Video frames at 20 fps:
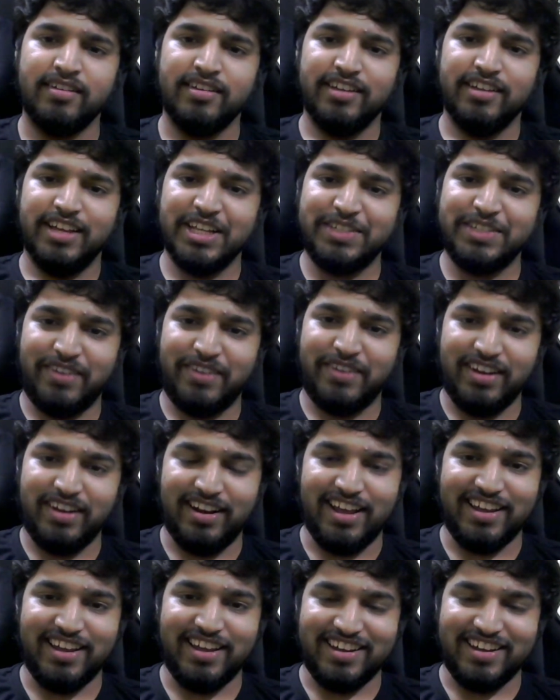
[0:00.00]
it's funny,
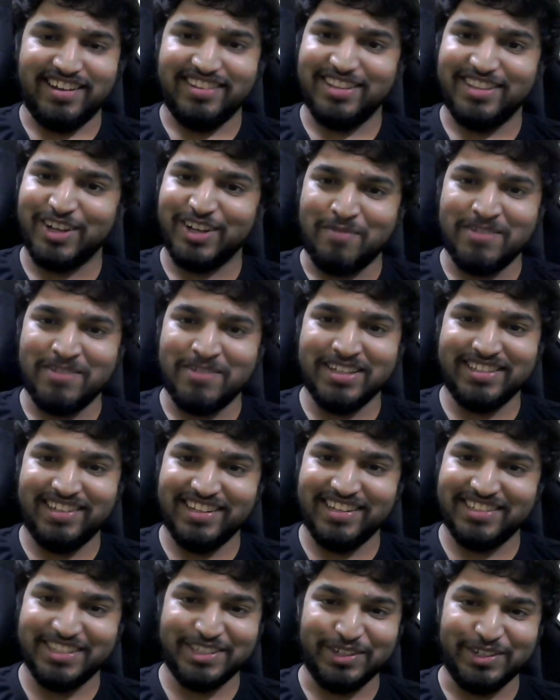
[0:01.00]
like the complexity is
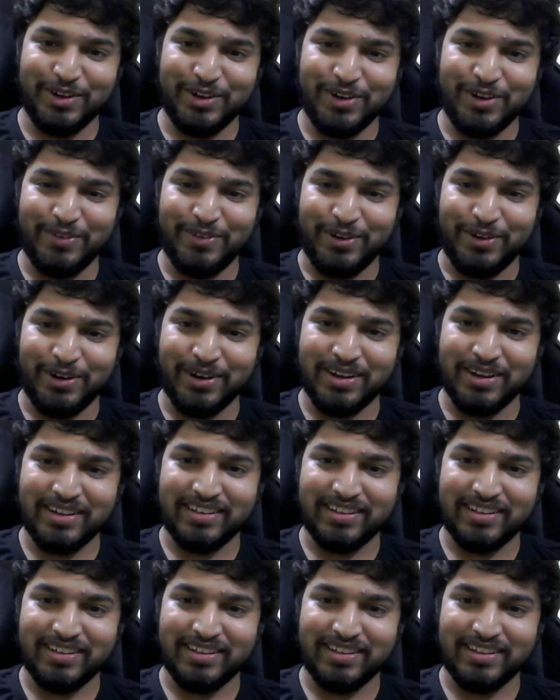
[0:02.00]
just O of log